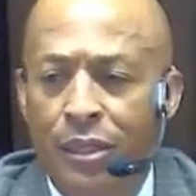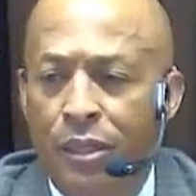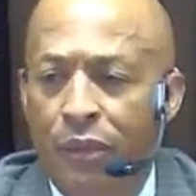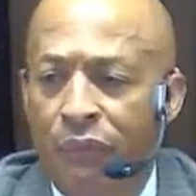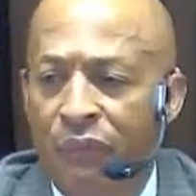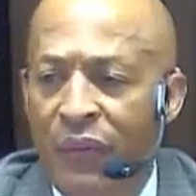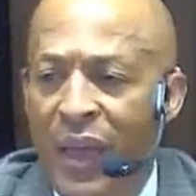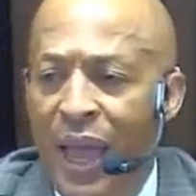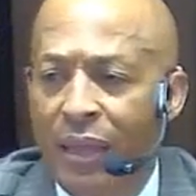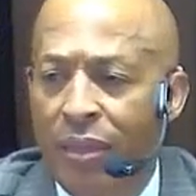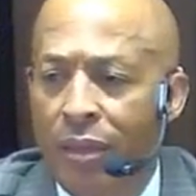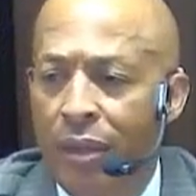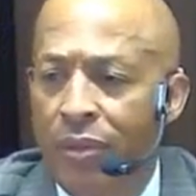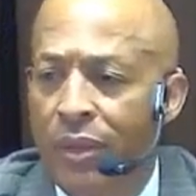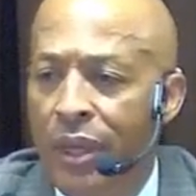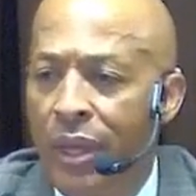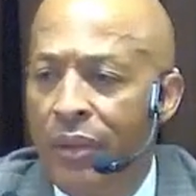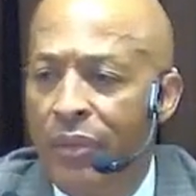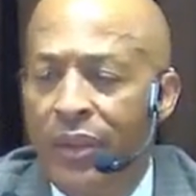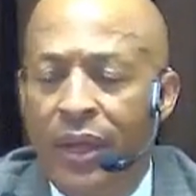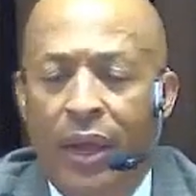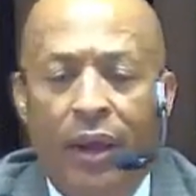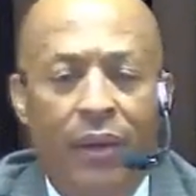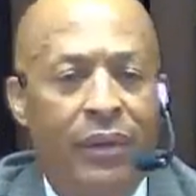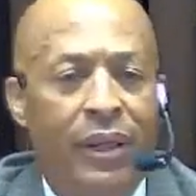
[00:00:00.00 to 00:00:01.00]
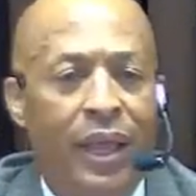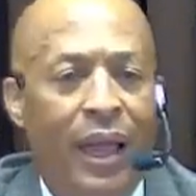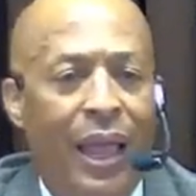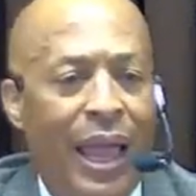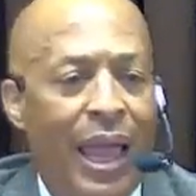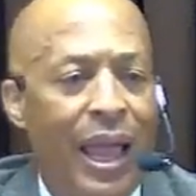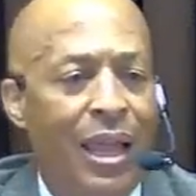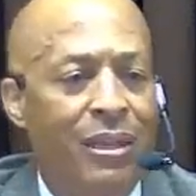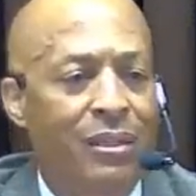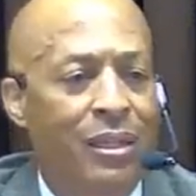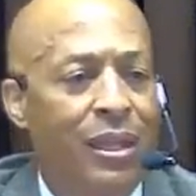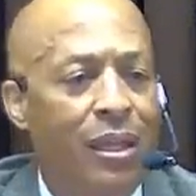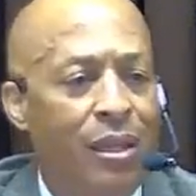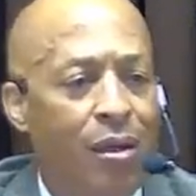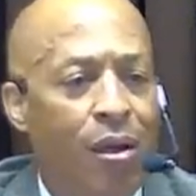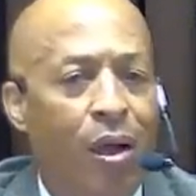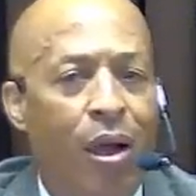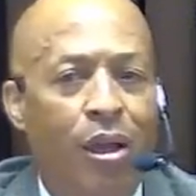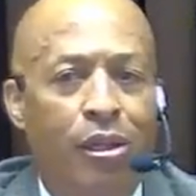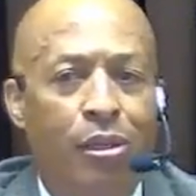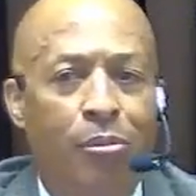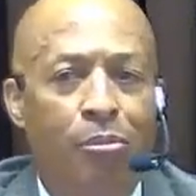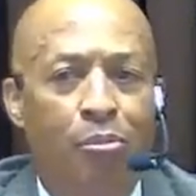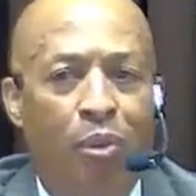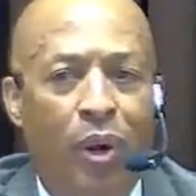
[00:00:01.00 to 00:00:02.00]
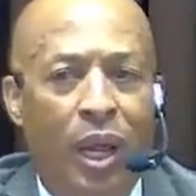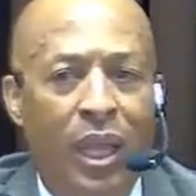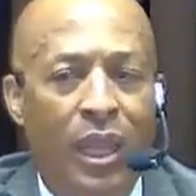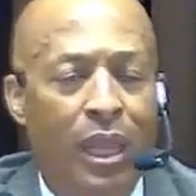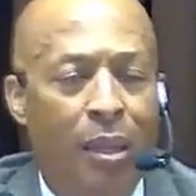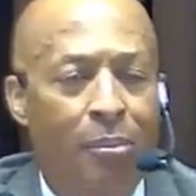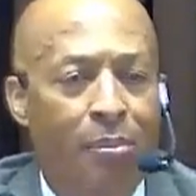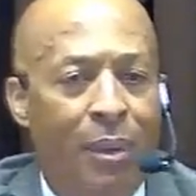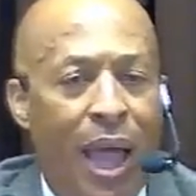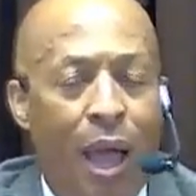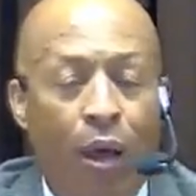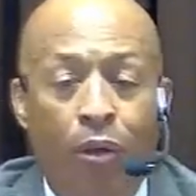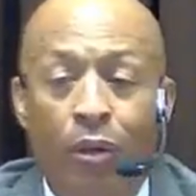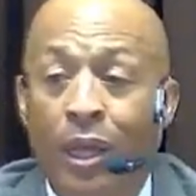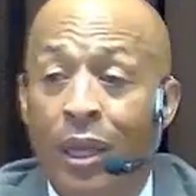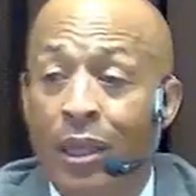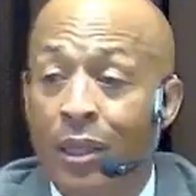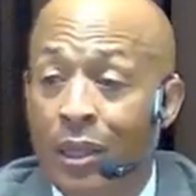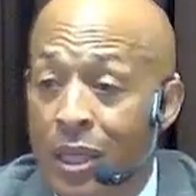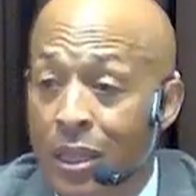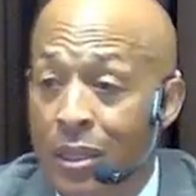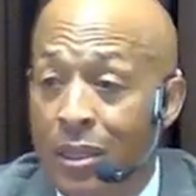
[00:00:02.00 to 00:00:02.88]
the fact that they're there and they're asking God to bring them out.